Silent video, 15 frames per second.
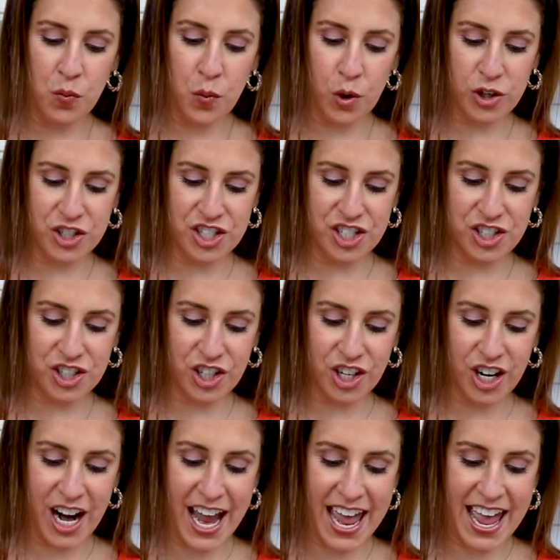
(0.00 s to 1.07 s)

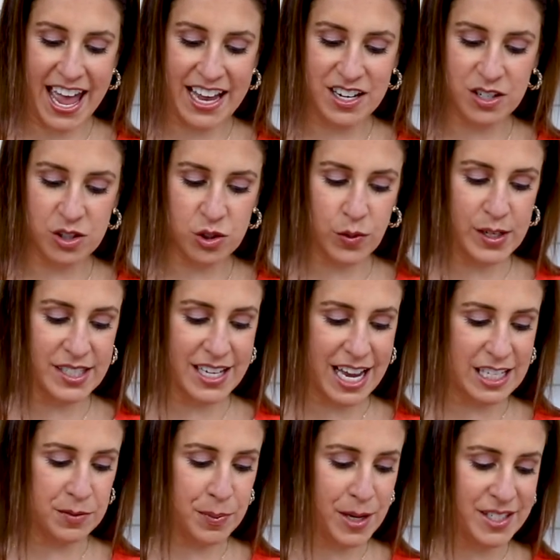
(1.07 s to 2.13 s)
Worcestershire, and soy
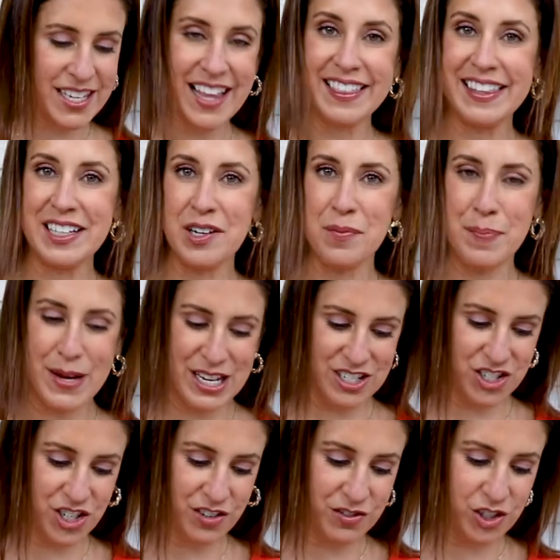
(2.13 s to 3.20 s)
sauce, plus a little
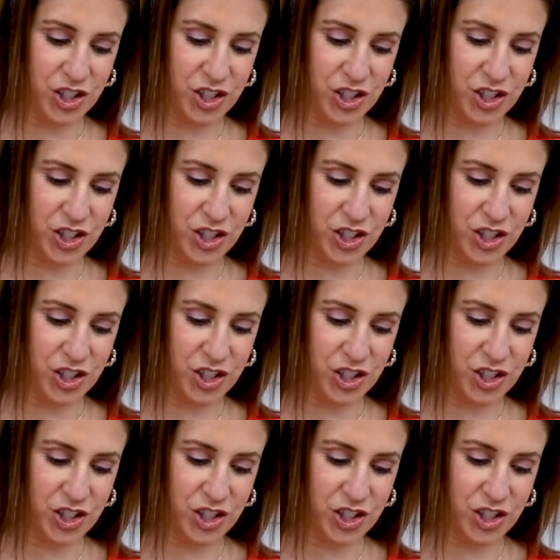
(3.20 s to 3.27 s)
pinch of